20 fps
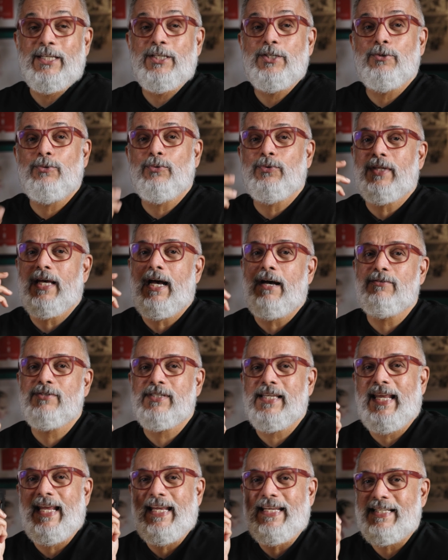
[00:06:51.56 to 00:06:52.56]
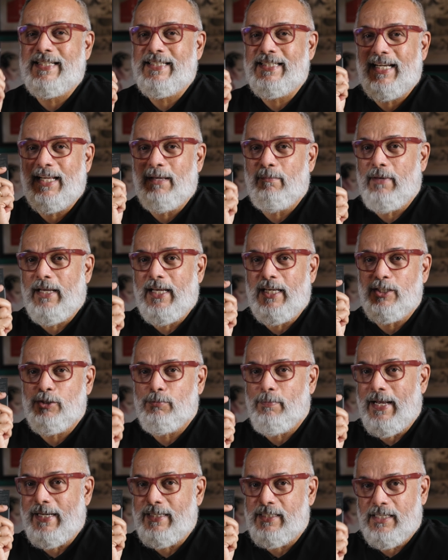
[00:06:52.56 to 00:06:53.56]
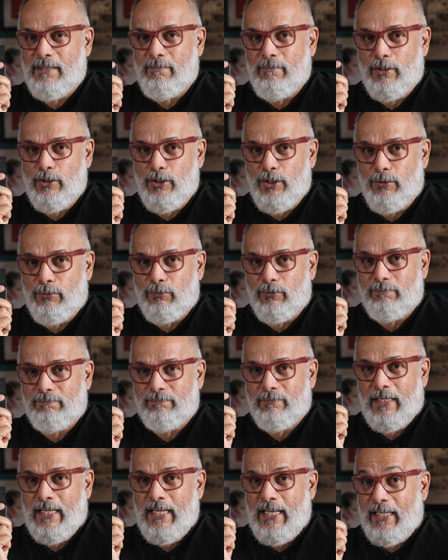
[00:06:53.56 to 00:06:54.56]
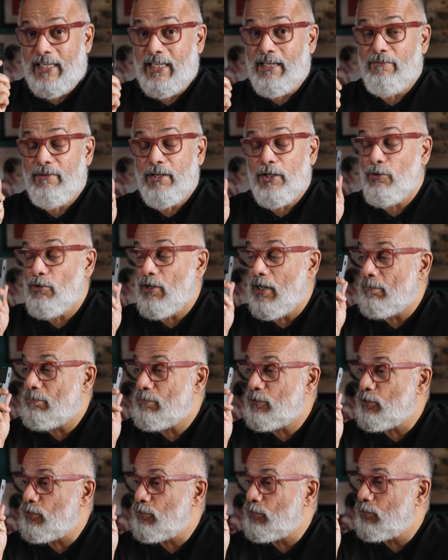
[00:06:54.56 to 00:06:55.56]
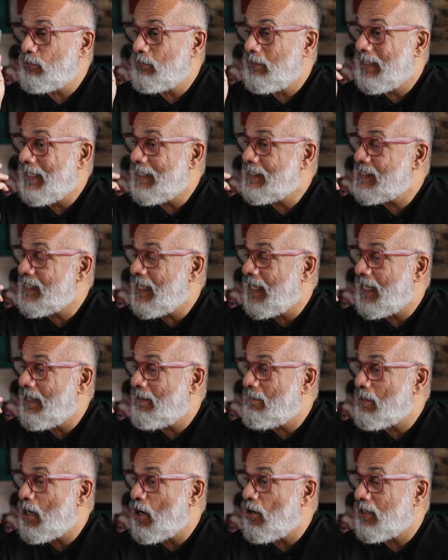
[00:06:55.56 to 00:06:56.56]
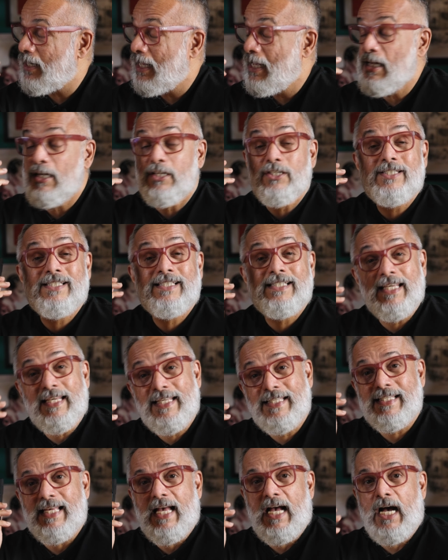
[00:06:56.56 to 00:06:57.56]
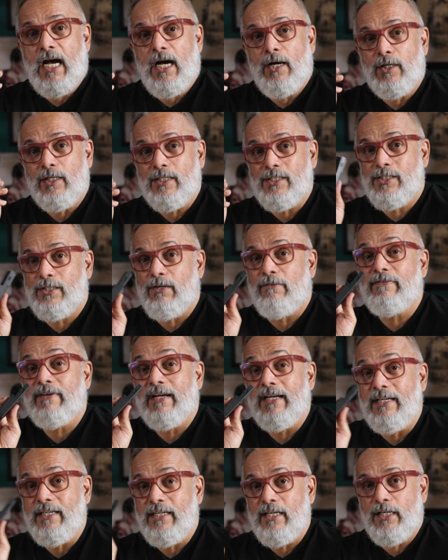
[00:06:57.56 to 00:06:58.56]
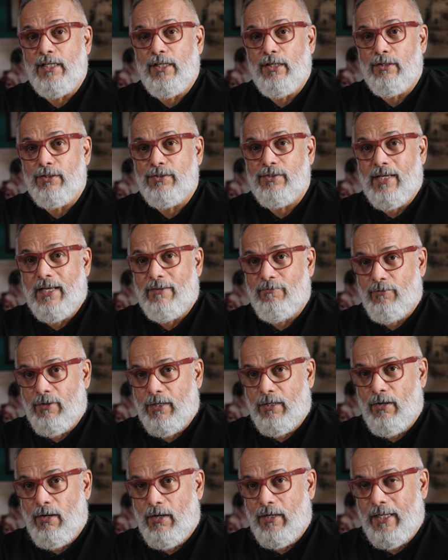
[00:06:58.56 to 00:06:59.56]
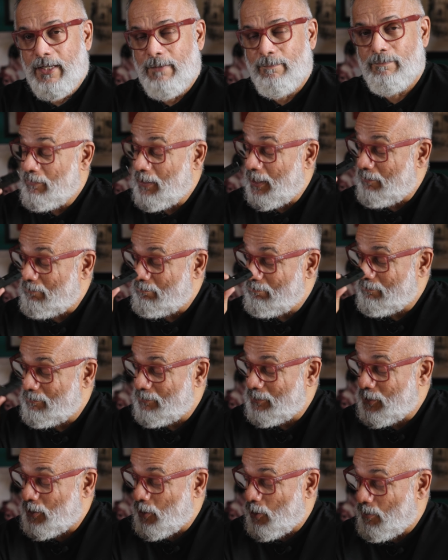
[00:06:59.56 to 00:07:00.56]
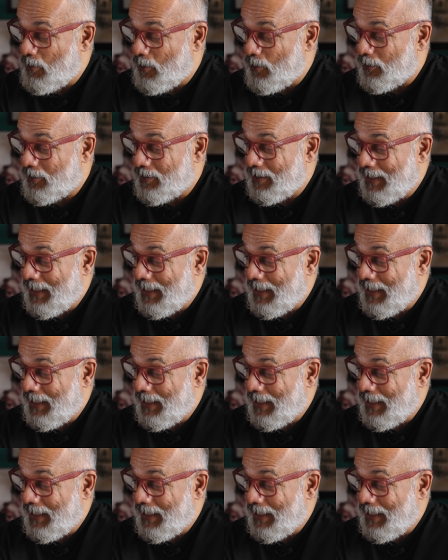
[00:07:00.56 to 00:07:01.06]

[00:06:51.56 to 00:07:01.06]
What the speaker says: 2800 mAh battery module, giving you up to, let's say, about 6 hours of continuous recording. Well, no more